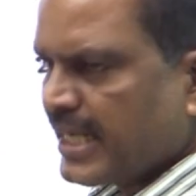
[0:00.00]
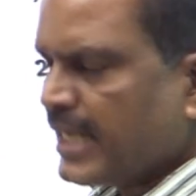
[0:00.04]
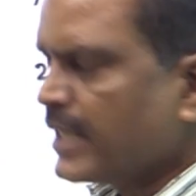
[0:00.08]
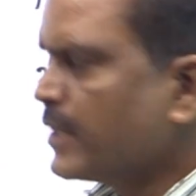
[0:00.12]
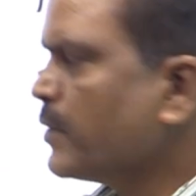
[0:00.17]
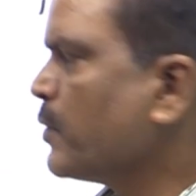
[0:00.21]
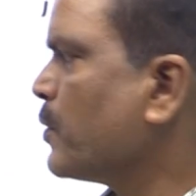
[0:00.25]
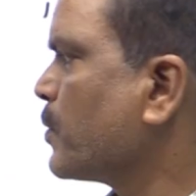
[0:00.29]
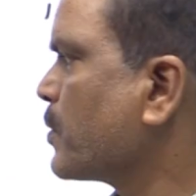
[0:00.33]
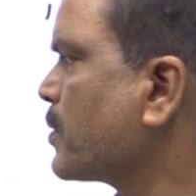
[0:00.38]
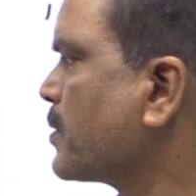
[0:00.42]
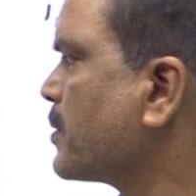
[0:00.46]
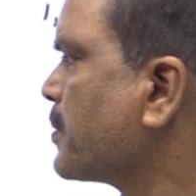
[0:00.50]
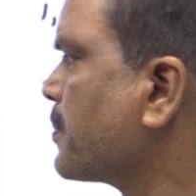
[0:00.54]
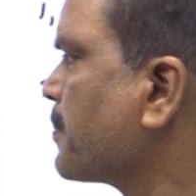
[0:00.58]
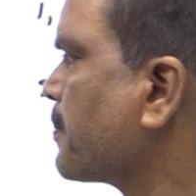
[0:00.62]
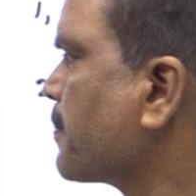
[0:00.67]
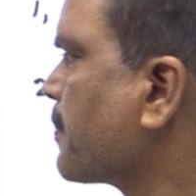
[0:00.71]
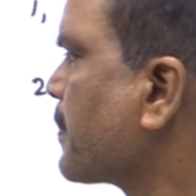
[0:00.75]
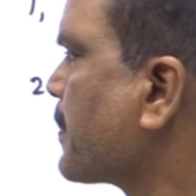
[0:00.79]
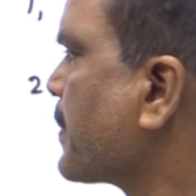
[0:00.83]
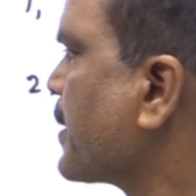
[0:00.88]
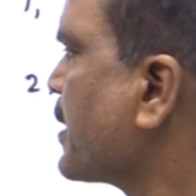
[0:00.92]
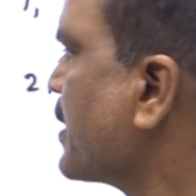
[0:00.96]

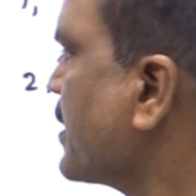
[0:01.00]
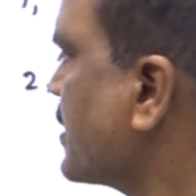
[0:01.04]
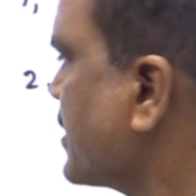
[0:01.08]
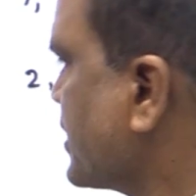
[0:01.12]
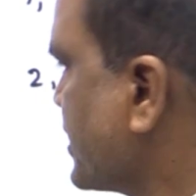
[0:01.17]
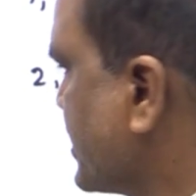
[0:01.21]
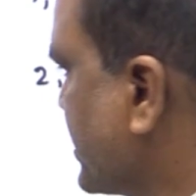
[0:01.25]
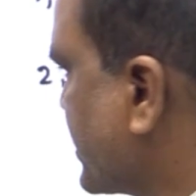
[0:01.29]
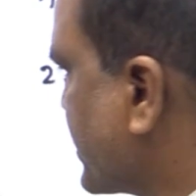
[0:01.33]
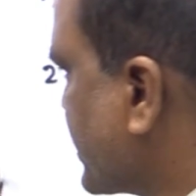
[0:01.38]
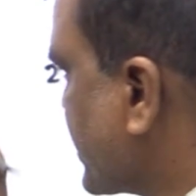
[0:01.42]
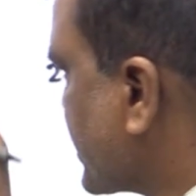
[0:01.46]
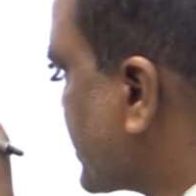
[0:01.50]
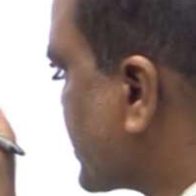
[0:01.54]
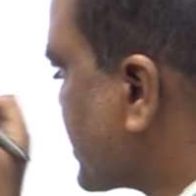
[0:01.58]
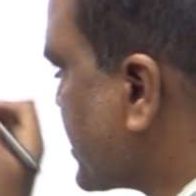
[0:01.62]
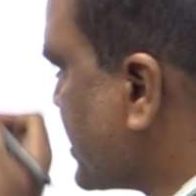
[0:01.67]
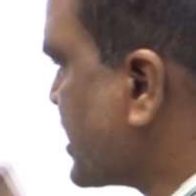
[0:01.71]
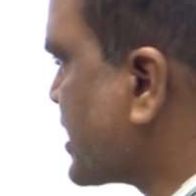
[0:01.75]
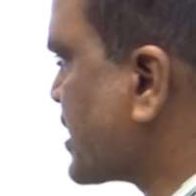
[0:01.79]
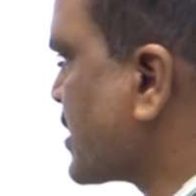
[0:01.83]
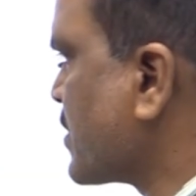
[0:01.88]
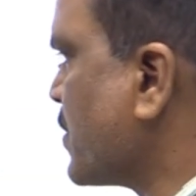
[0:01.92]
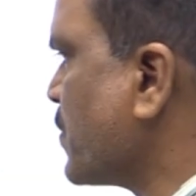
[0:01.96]
Ayog,
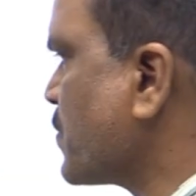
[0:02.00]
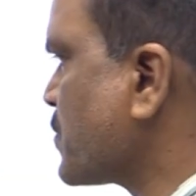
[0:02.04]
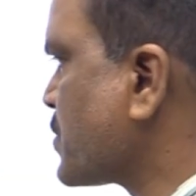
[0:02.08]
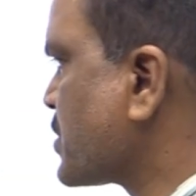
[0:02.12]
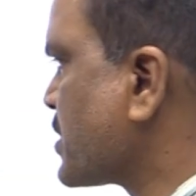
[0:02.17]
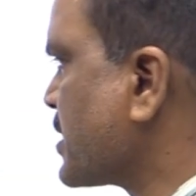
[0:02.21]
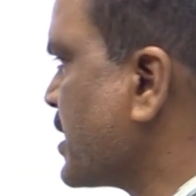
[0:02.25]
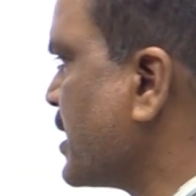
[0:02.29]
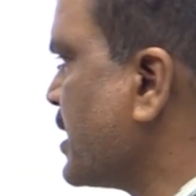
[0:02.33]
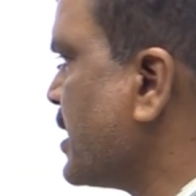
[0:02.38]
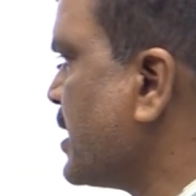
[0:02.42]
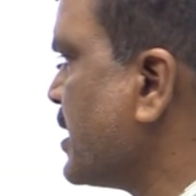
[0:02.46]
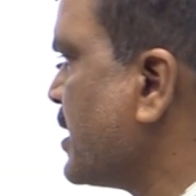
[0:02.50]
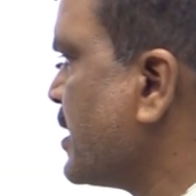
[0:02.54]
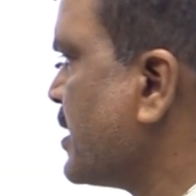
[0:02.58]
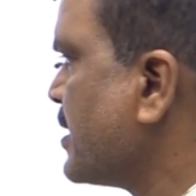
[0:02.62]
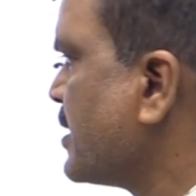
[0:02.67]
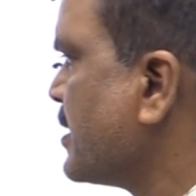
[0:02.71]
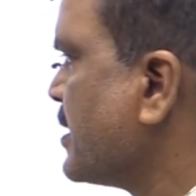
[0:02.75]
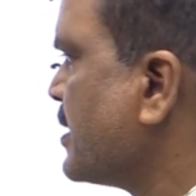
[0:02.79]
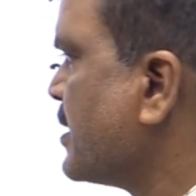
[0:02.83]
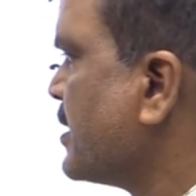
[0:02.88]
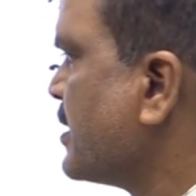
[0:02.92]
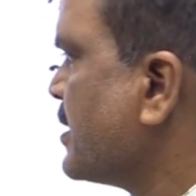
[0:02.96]
Interstate Council,
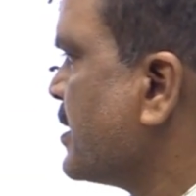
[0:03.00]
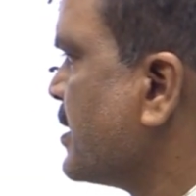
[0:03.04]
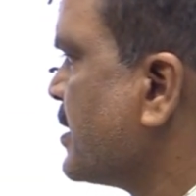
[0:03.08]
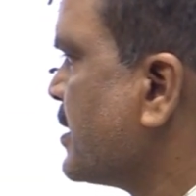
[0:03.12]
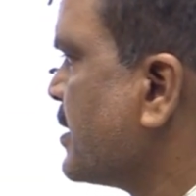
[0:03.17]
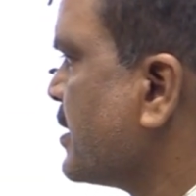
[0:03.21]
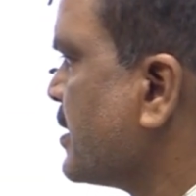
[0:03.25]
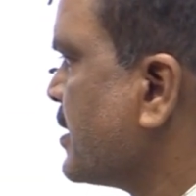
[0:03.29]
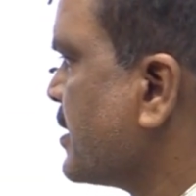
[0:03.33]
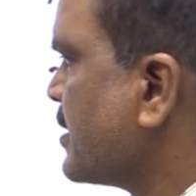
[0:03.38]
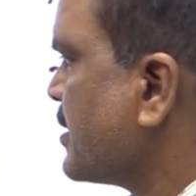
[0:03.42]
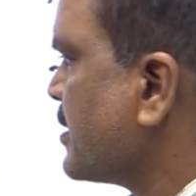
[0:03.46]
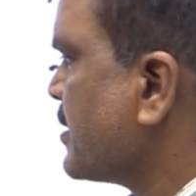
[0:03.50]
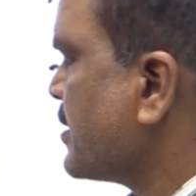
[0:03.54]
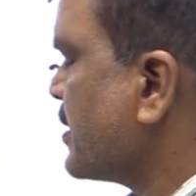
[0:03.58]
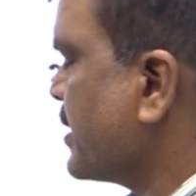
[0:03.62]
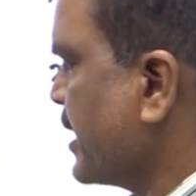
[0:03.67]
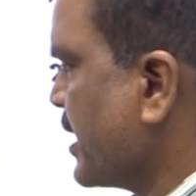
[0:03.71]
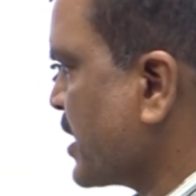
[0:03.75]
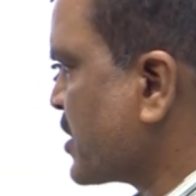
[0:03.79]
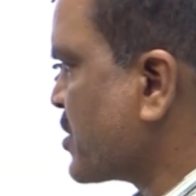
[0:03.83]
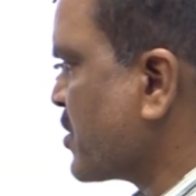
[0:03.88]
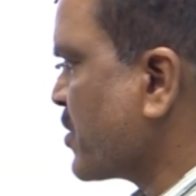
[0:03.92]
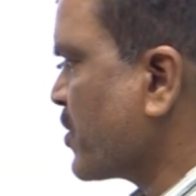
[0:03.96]

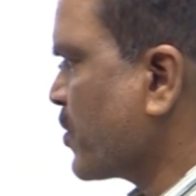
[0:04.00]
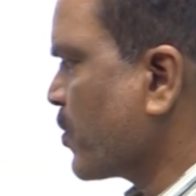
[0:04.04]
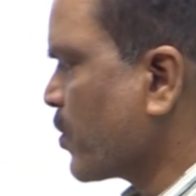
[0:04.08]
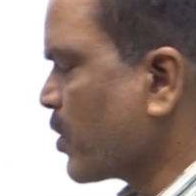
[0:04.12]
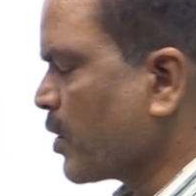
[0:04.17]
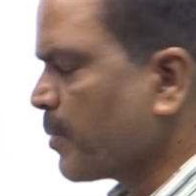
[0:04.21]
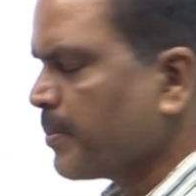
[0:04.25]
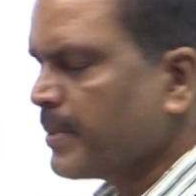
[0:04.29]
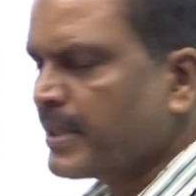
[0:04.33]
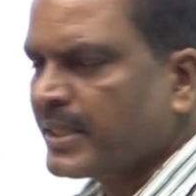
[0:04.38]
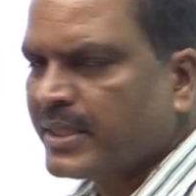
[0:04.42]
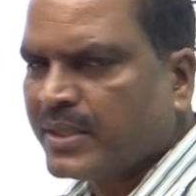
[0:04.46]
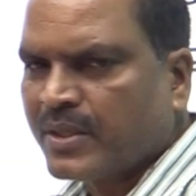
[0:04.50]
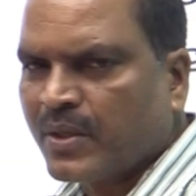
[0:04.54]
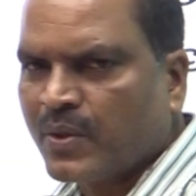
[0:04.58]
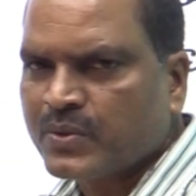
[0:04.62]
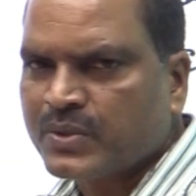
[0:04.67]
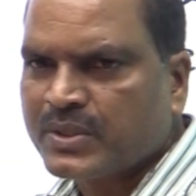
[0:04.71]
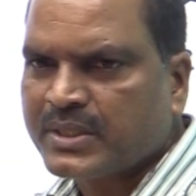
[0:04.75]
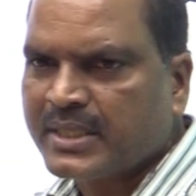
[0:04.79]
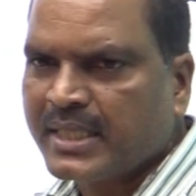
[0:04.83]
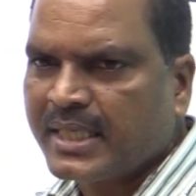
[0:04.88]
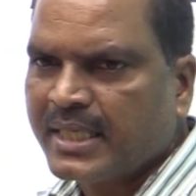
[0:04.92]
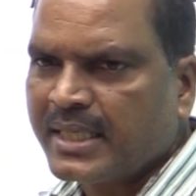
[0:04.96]
National Development
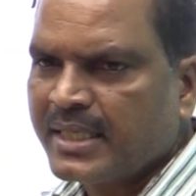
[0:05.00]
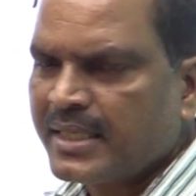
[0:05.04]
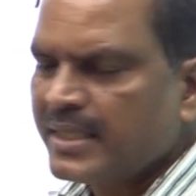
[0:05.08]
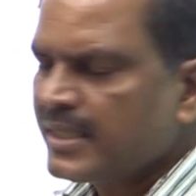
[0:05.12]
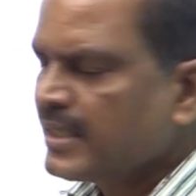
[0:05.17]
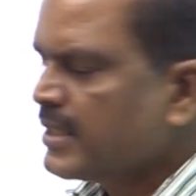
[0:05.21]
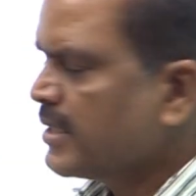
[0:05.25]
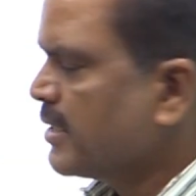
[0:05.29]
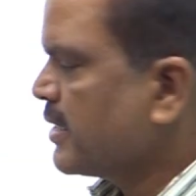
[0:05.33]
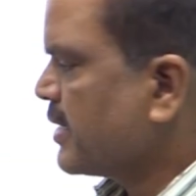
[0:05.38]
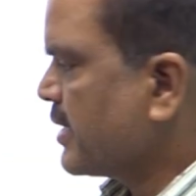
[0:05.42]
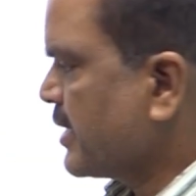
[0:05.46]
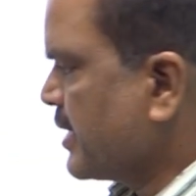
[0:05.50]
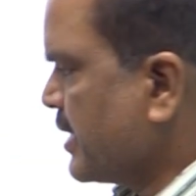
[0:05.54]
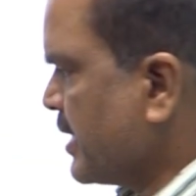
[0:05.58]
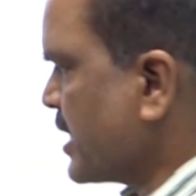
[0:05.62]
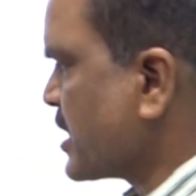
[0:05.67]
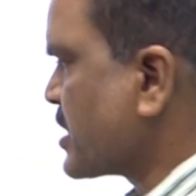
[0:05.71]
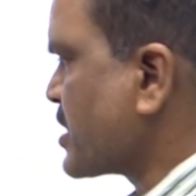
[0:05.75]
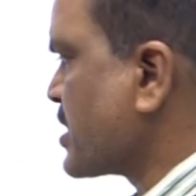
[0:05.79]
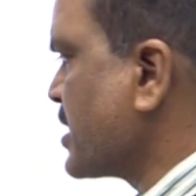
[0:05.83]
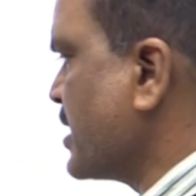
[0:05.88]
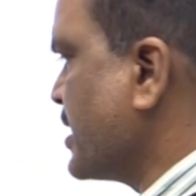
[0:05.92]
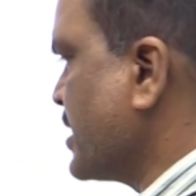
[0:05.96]
Council,
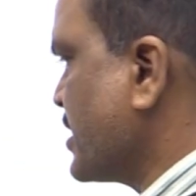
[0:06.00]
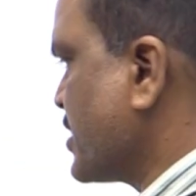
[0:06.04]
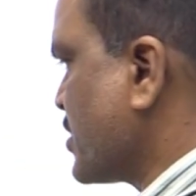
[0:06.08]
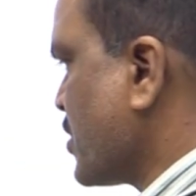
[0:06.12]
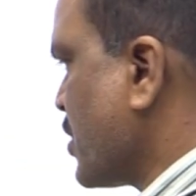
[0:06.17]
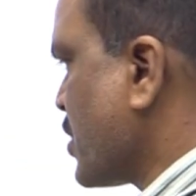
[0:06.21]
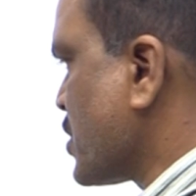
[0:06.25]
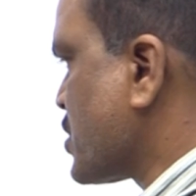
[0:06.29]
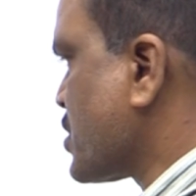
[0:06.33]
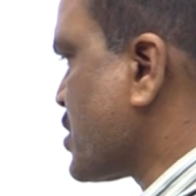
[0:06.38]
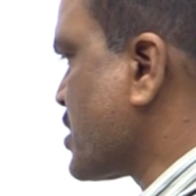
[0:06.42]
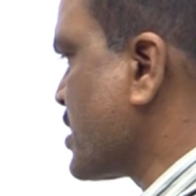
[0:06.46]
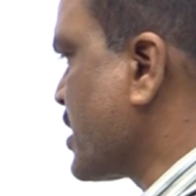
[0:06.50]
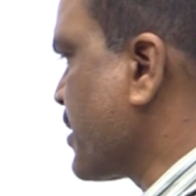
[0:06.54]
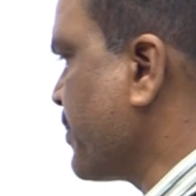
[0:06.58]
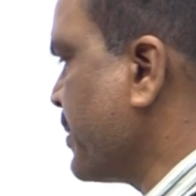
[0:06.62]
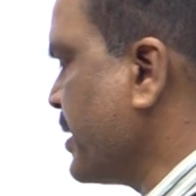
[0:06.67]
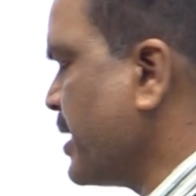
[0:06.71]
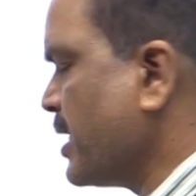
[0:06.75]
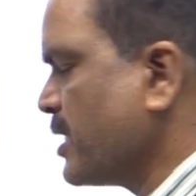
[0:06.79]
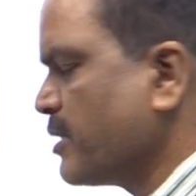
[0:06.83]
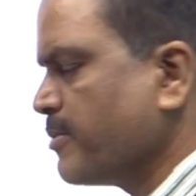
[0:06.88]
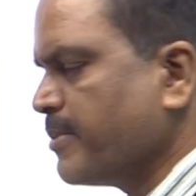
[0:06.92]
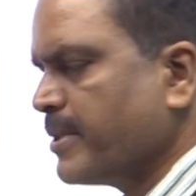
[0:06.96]
National Disaster
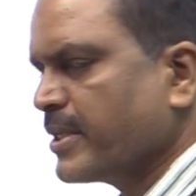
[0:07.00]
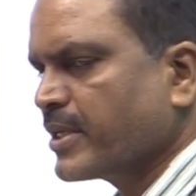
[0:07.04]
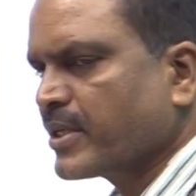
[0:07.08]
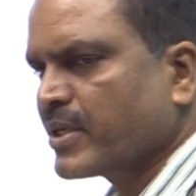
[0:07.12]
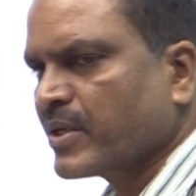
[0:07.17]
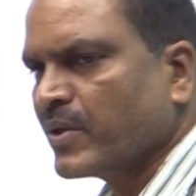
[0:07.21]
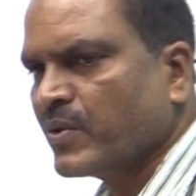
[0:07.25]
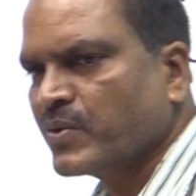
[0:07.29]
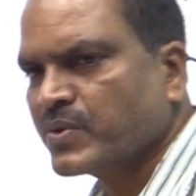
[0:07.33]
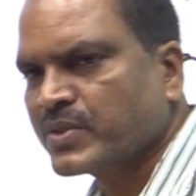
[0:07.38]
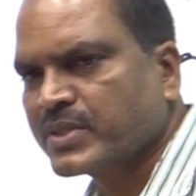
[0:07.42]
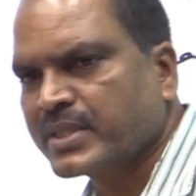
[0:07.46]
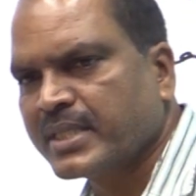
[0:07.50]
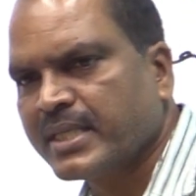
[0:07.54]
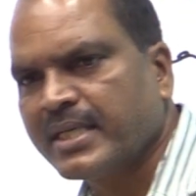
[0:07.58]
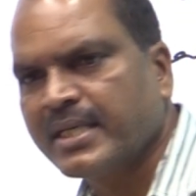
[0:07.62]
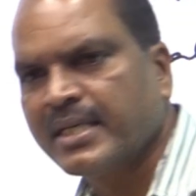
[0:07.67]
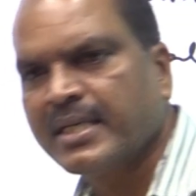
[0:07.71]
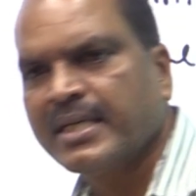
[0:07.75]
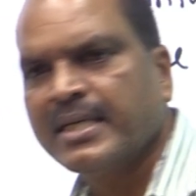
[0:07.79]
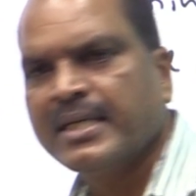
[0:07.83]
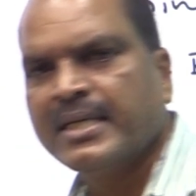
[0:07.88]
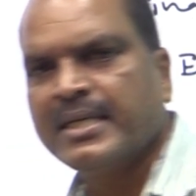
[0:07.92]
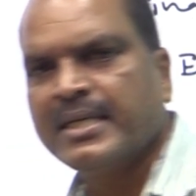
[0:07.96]
Management Council,